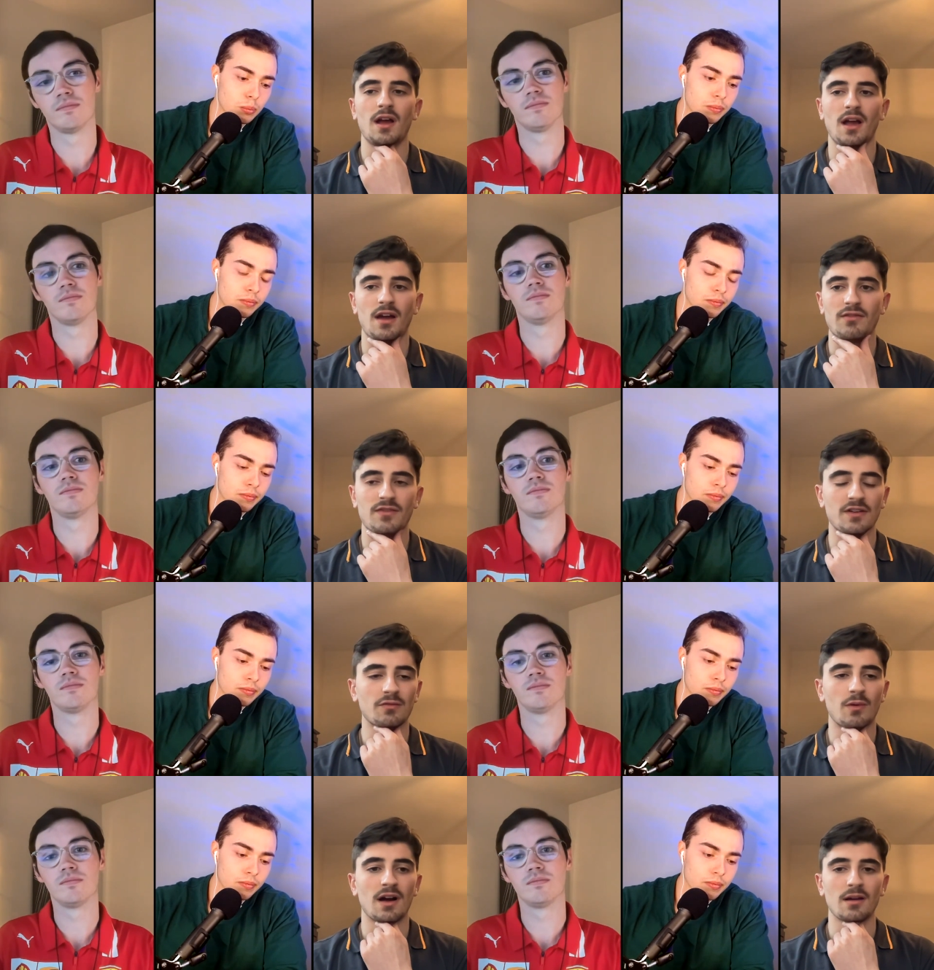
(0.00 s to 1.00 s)
Speaker 1: I have faith,
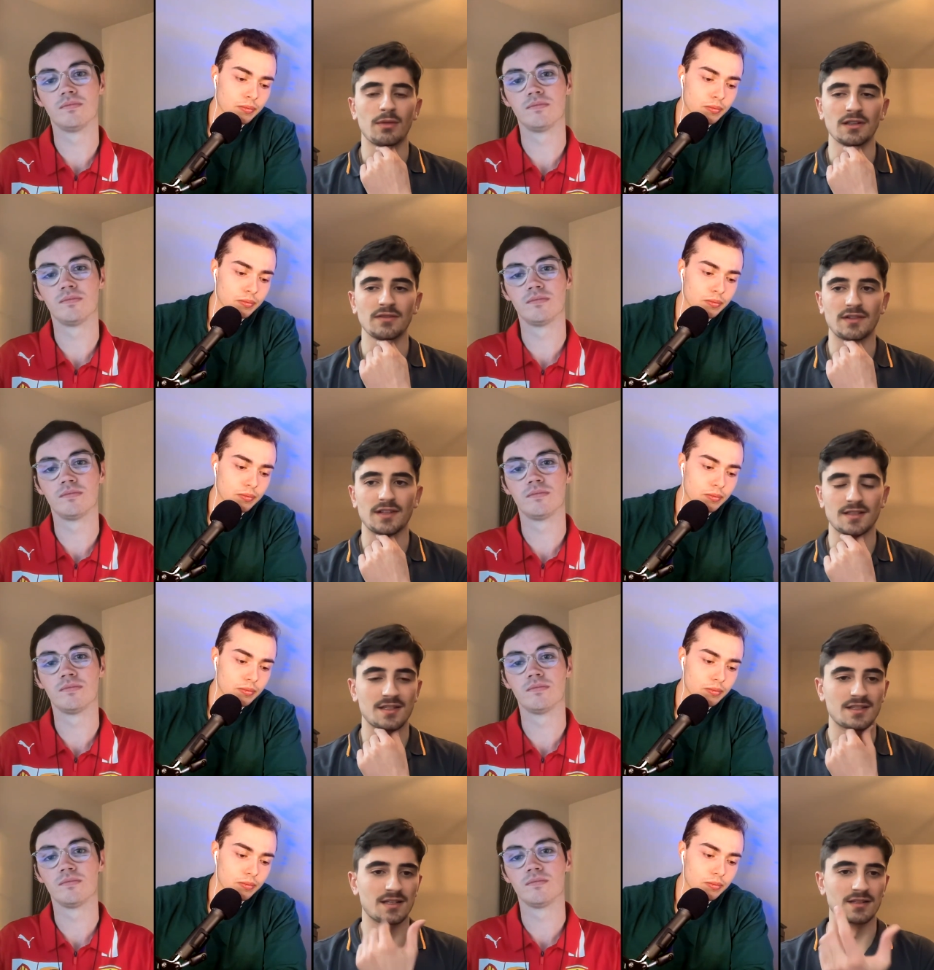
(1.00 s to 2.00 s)
why I believe in things,
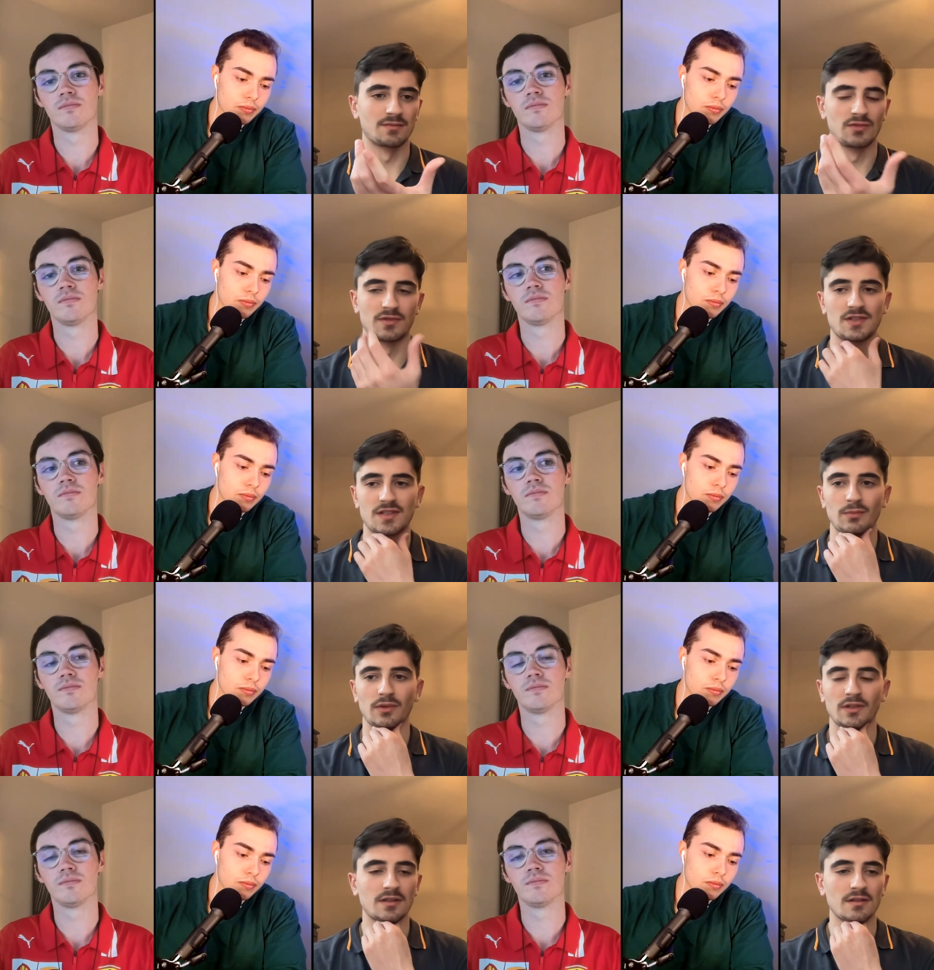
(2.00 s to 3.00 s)
is
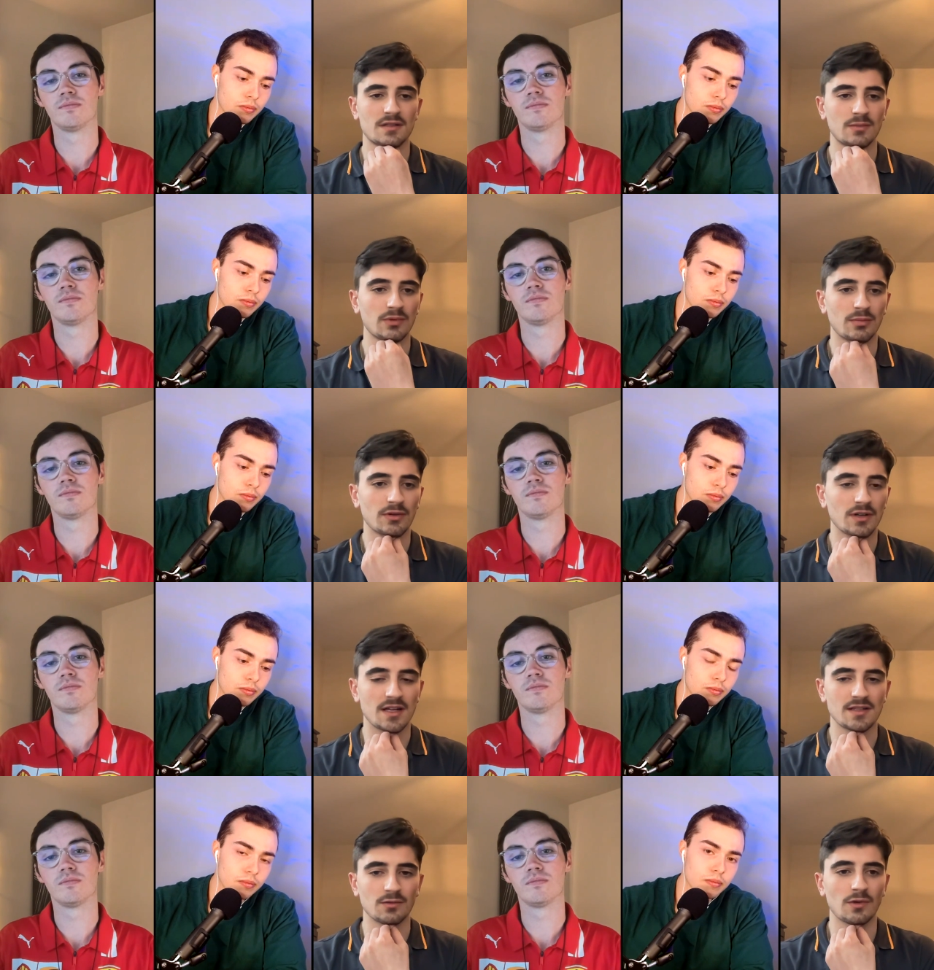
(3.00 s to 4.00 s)
simply put as
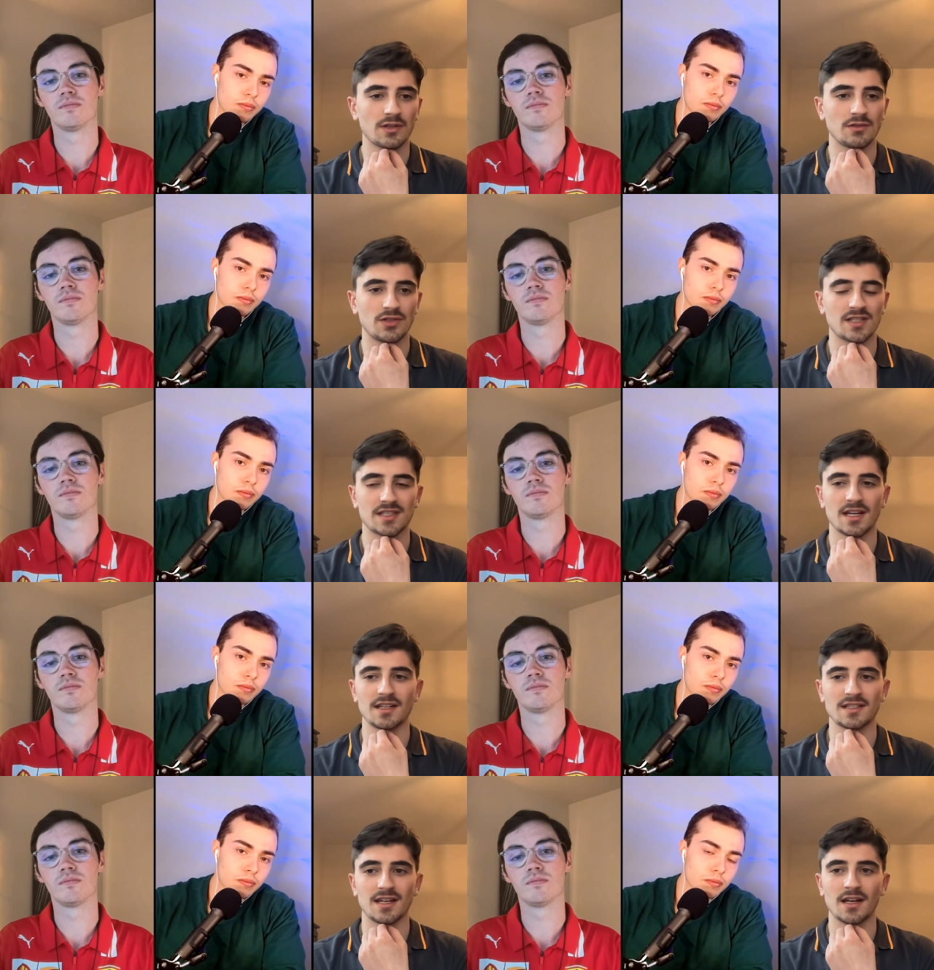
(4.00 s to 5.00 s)
to what you just said, is
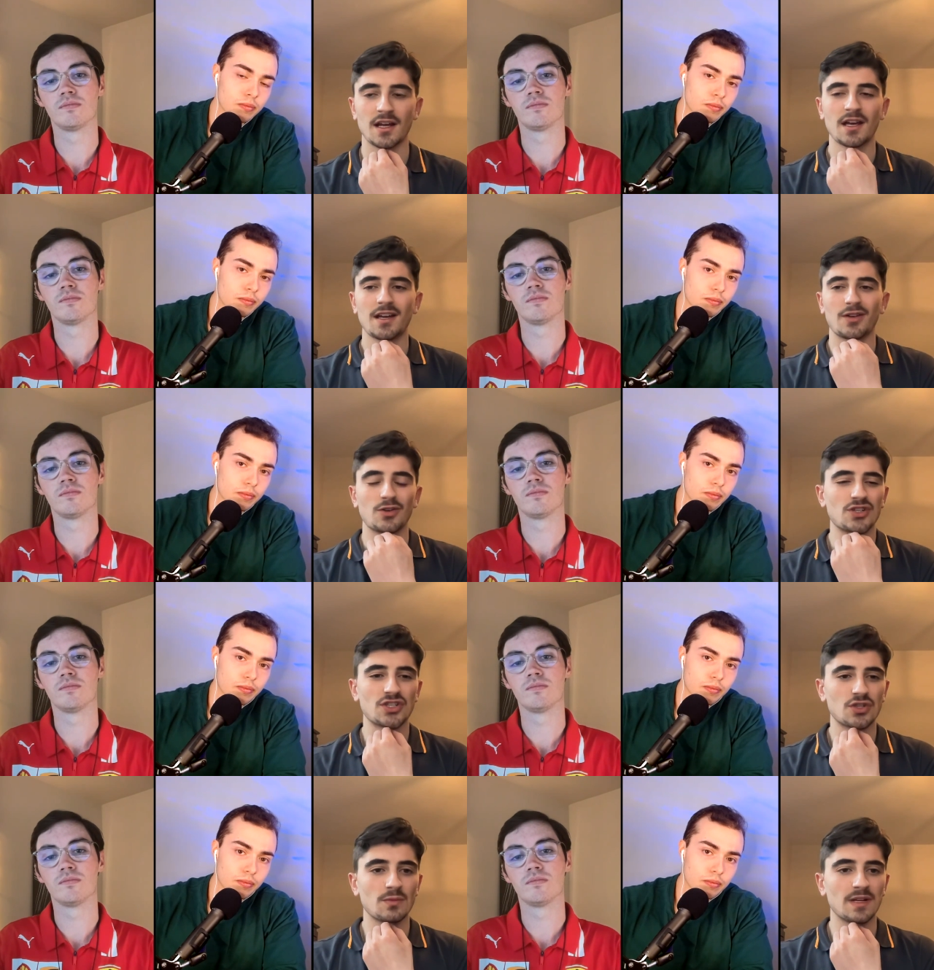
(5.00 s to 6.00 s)
that there's just too
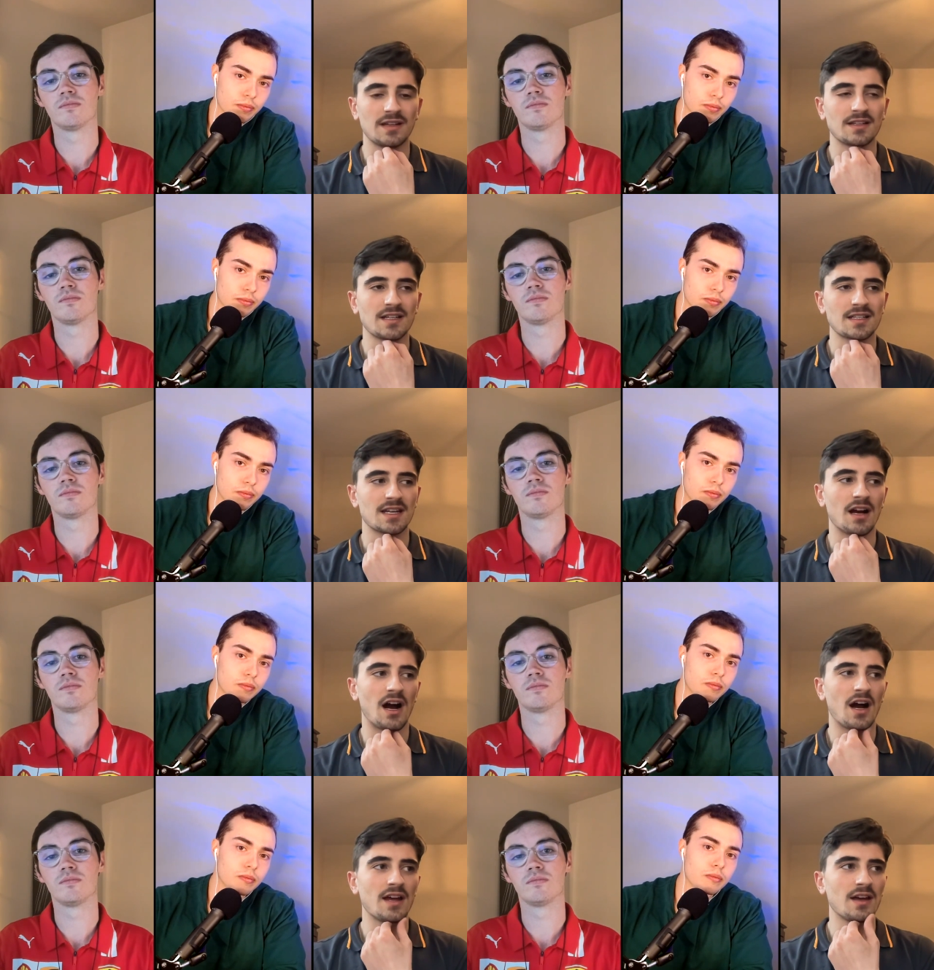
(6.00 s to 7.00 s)
many things that
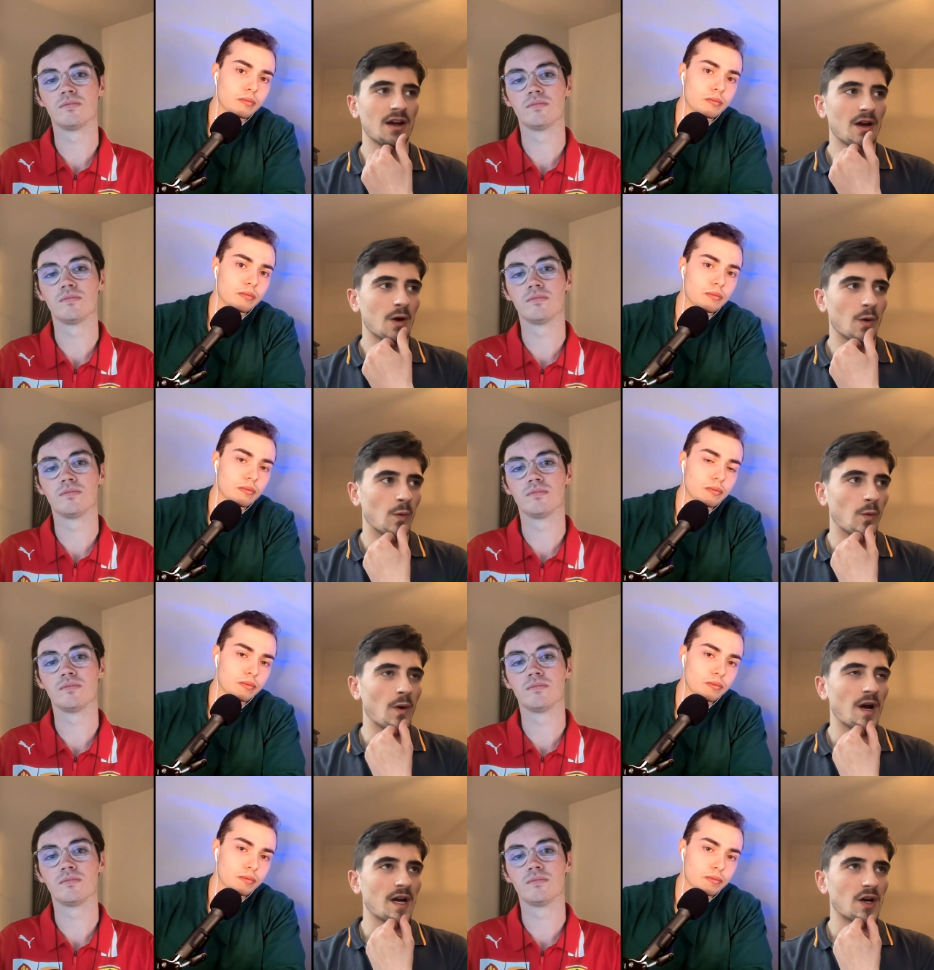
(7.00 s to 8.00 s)
I
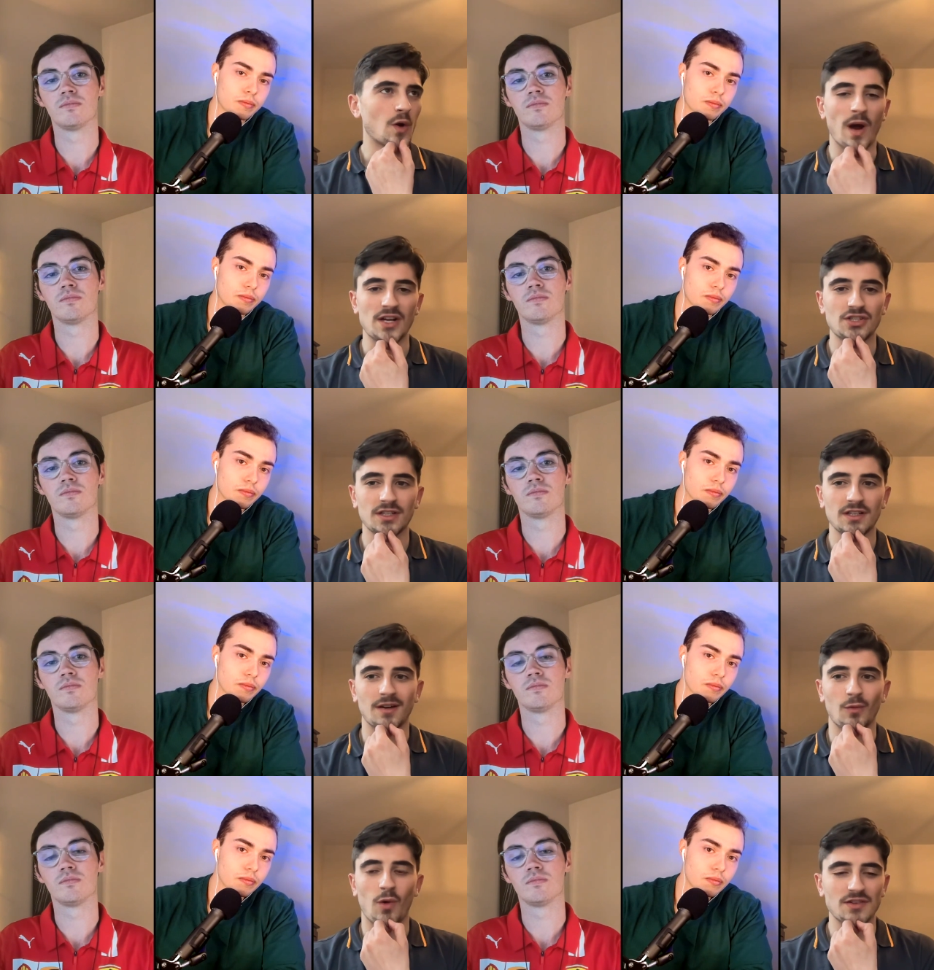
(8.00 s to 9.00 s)
question and
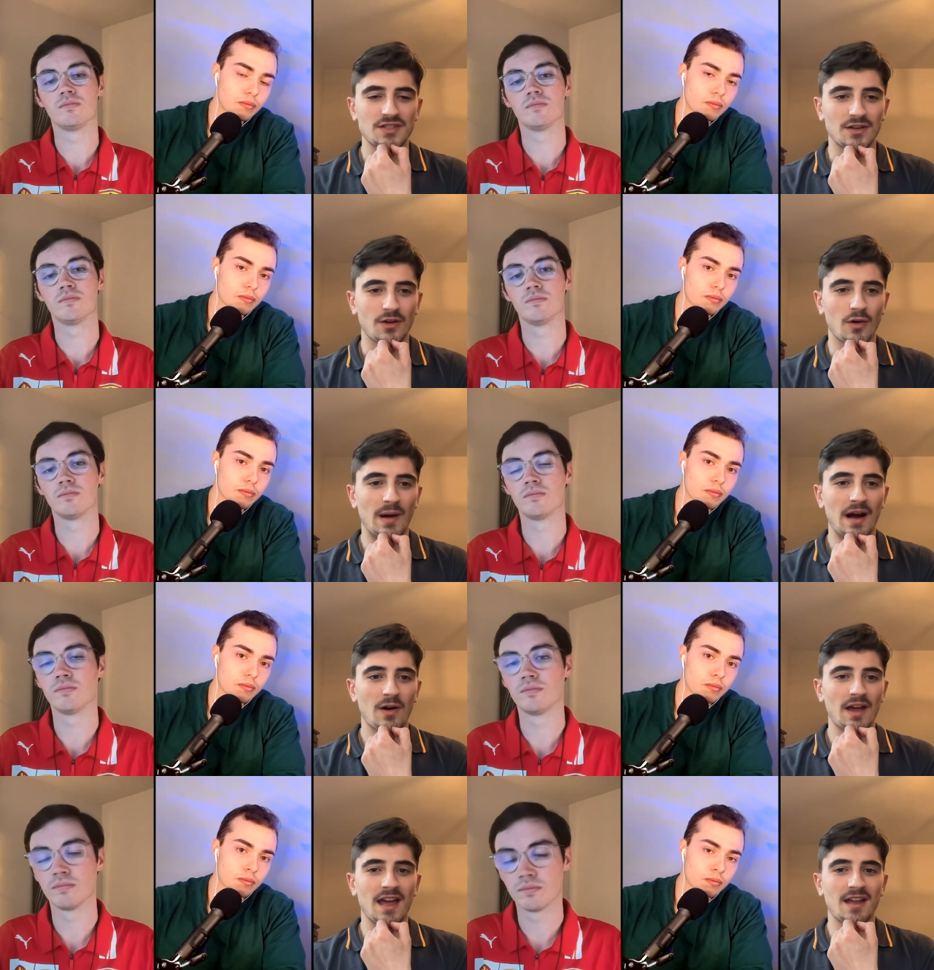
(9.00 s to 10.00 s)
want to know about.
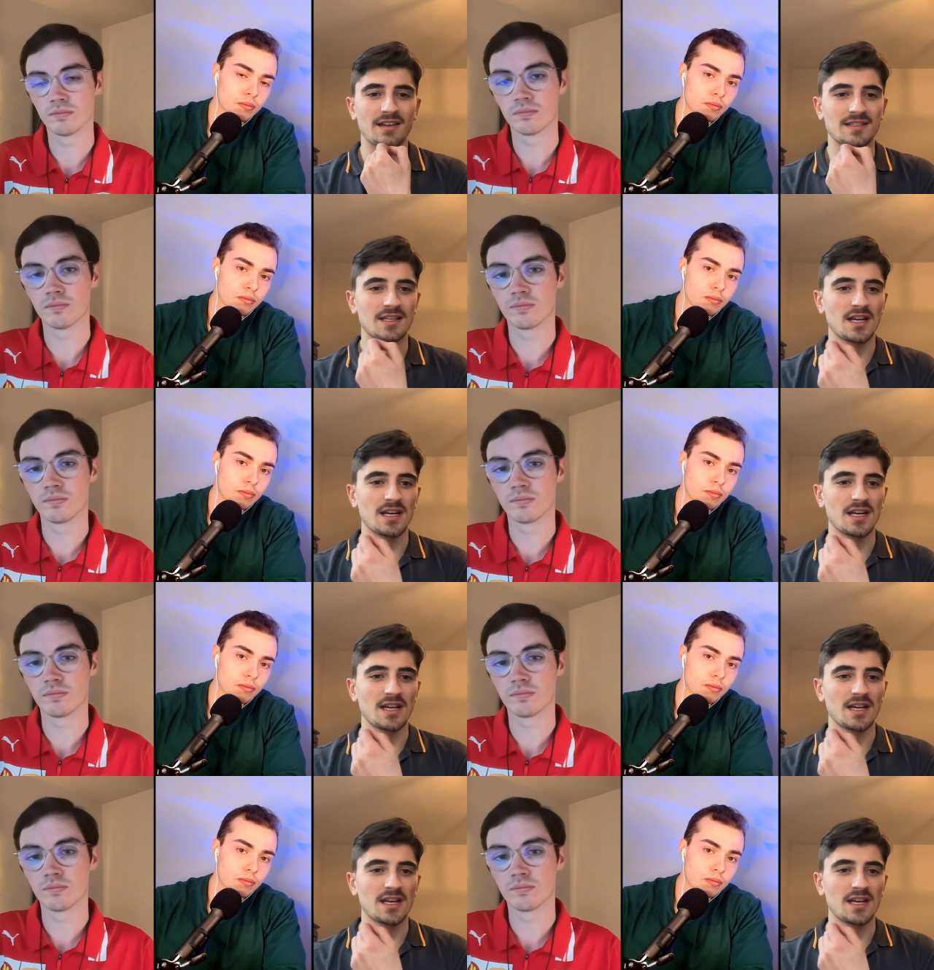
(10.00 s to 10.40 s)
And